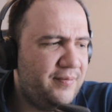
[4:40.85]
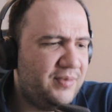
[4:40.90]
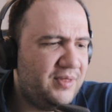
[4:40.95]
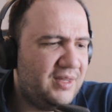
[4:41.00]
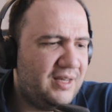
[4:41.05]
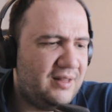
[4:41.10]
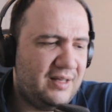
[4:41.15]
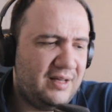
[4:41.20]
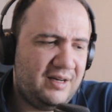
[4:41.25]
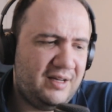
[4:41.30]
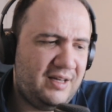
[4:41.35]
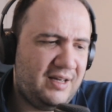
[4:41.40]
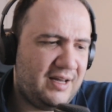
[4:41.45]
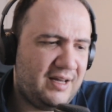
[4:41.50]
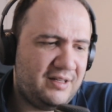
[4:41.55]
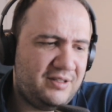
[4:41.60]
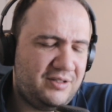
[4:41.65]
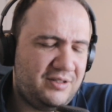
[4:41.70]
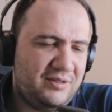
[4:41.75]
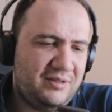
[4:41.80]
And then he
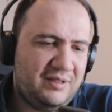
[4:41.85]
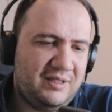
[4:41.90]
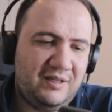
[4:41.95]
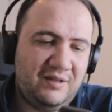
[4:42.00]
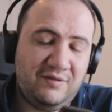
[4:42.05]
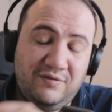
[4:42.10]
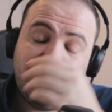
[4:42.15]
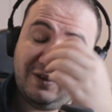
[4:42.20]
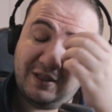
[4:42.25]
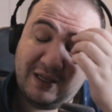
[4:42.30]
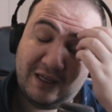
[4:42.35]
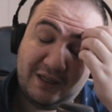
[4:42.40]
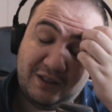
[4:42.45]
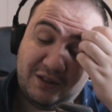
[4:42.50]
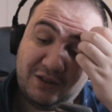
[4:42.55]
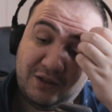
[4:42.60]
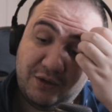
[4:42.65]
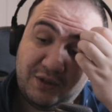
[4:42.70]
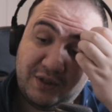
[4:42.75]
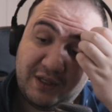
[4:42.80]
had to leave. That is
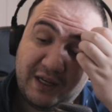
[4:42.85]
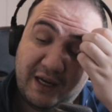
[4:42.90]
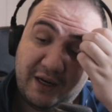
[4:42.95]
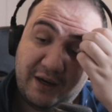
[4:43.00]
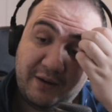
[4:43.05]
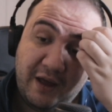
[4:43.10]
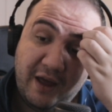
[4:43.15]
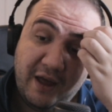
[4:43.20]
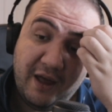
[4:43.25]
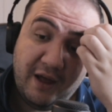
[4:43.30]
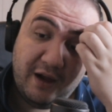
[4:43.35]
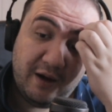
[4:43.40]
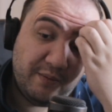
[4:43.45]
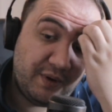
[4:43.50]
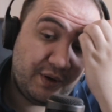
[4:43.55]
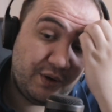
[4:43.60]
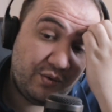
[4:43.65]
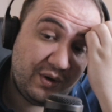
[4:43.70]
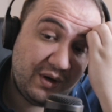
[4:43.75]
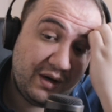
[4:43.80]
so sad.
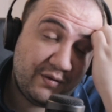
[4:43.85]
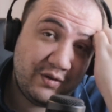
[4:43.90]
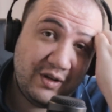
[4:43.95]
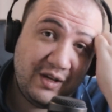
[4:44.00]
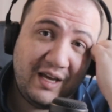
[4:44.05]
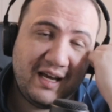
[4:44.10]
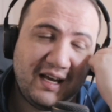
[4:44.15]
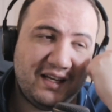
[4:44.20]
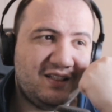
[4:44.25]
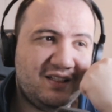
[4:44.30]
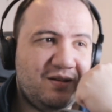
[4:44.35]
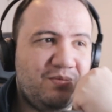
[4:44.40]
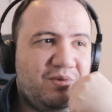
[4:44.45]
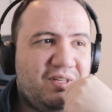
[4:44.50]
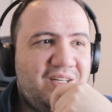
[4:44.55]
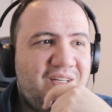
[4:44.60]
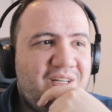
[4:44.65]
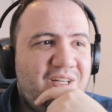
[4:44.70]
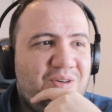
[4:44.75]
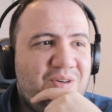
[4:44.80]
But whenever he has
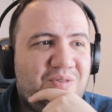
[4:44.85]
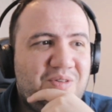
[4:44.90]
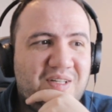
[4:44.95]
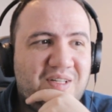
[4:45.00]
something new,